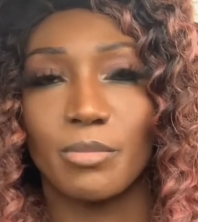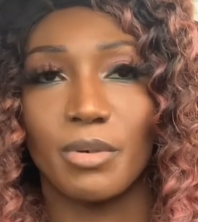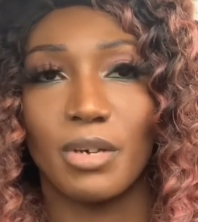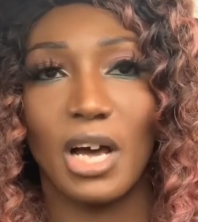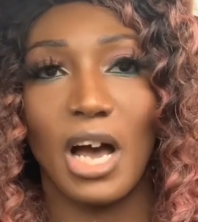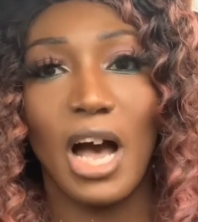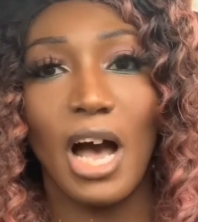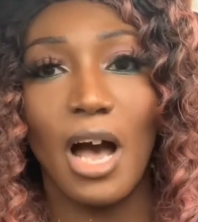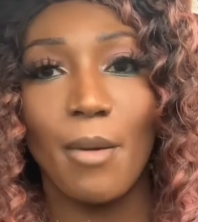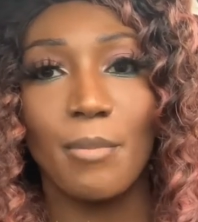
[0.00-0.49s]

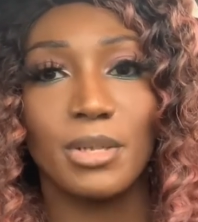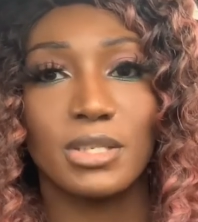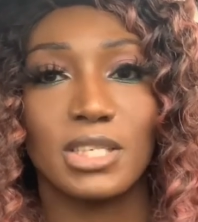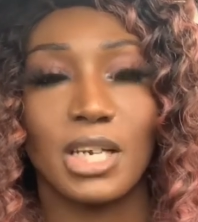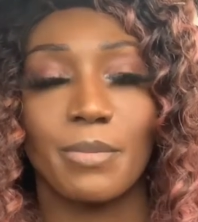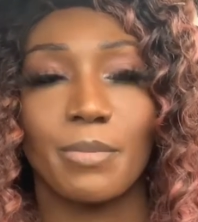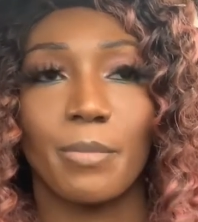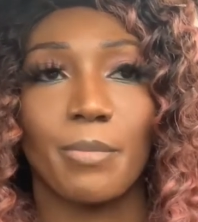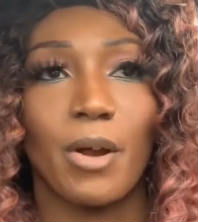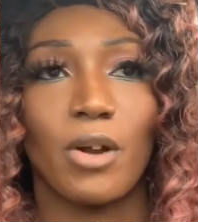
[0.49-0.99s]
But I'm the
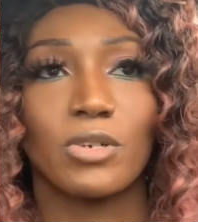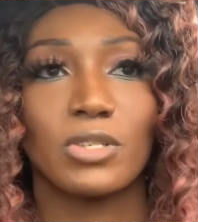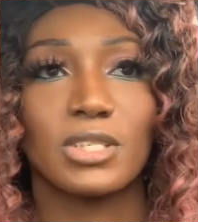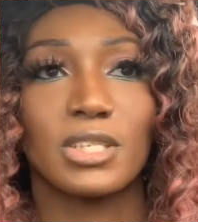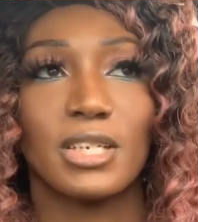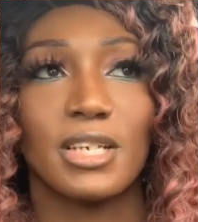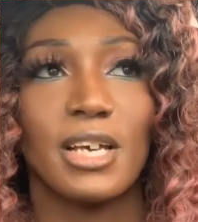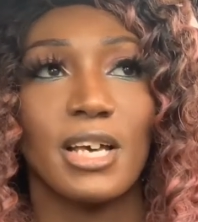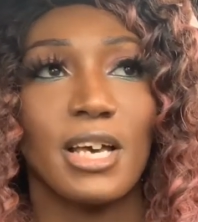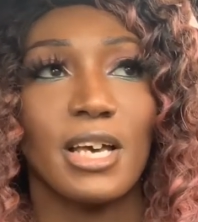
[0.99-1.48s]
type of
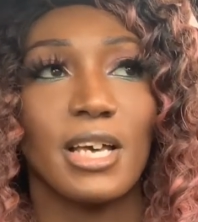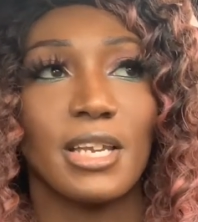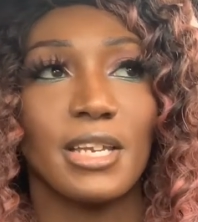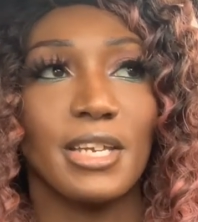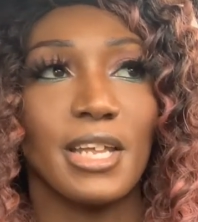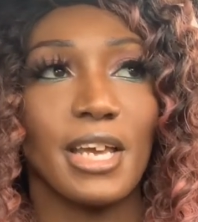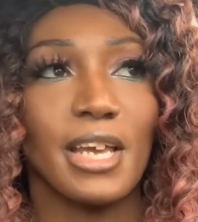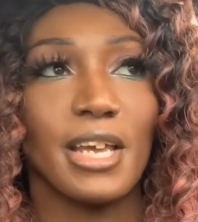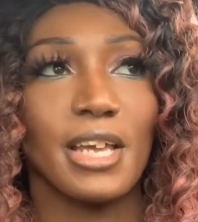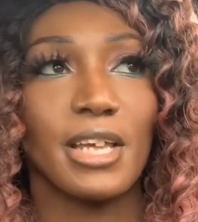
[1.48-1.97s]
person
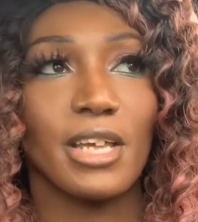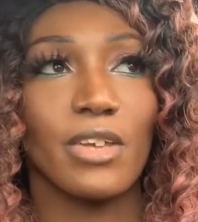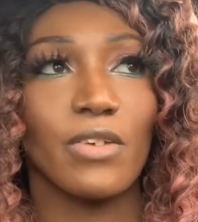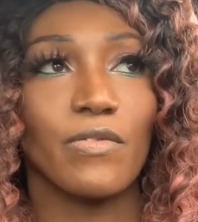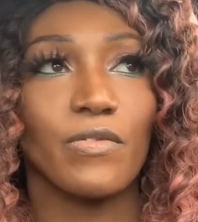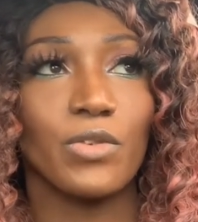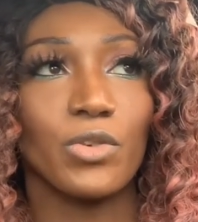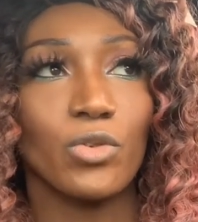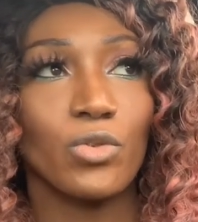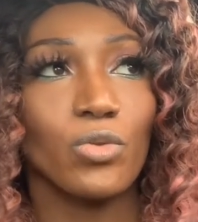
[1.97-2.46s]
that
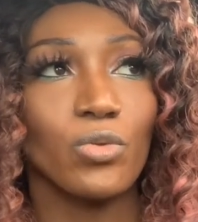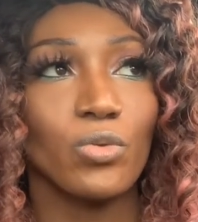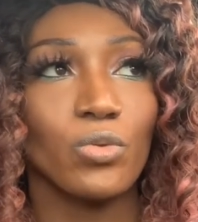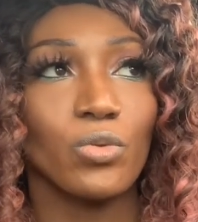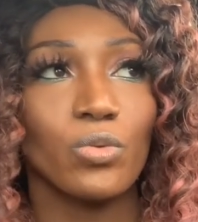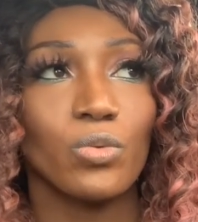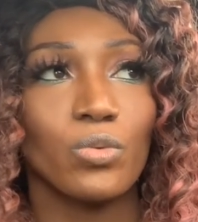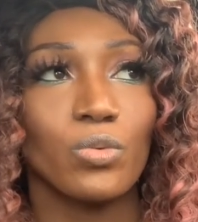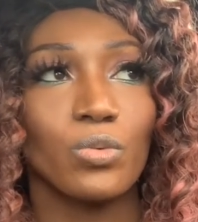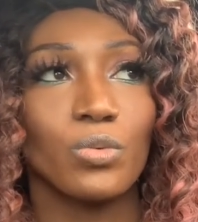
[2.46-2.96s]
if
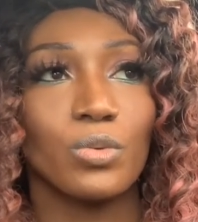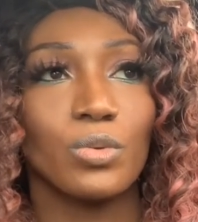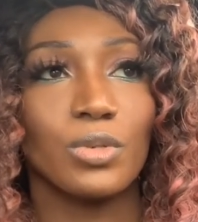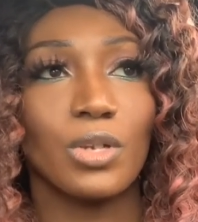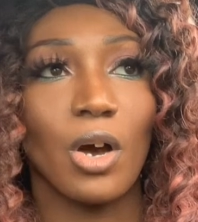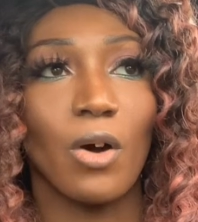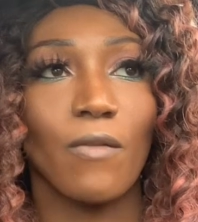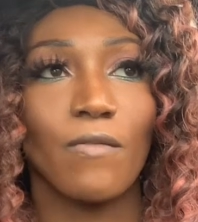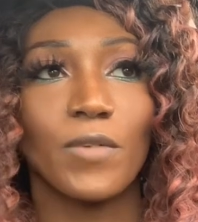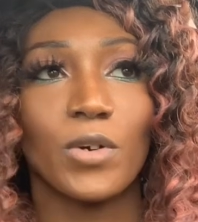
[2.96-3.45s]
you
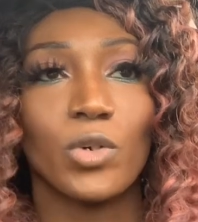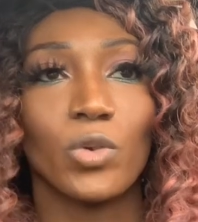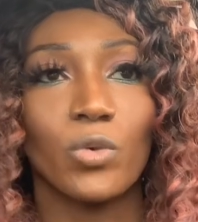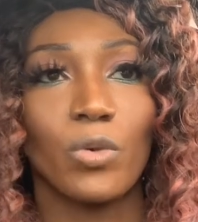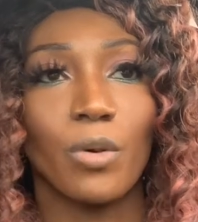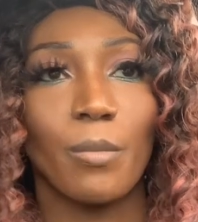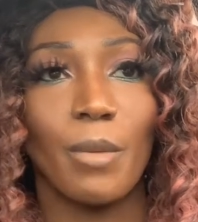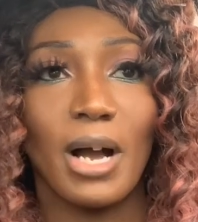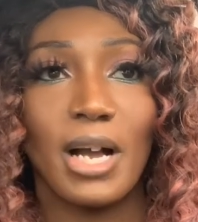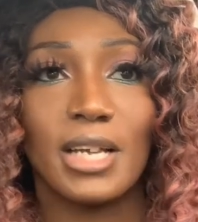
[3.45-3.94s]
don't fool
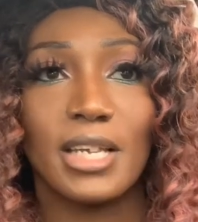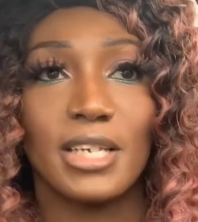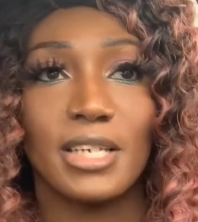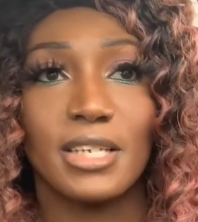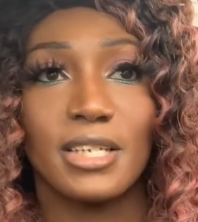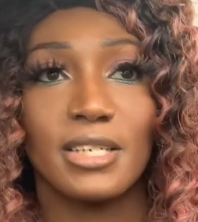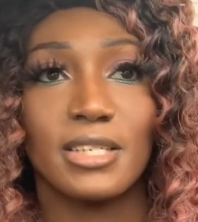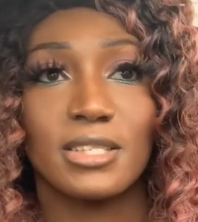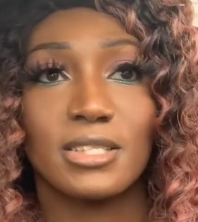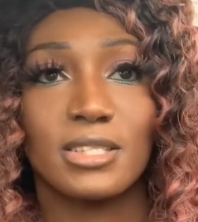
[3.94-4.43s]
with my
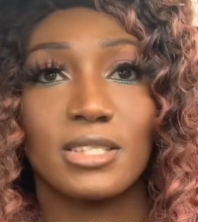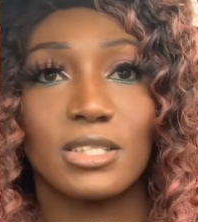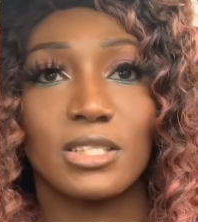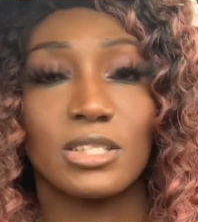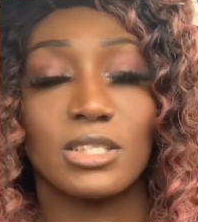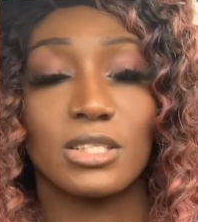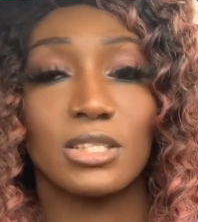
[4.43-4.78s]
kids,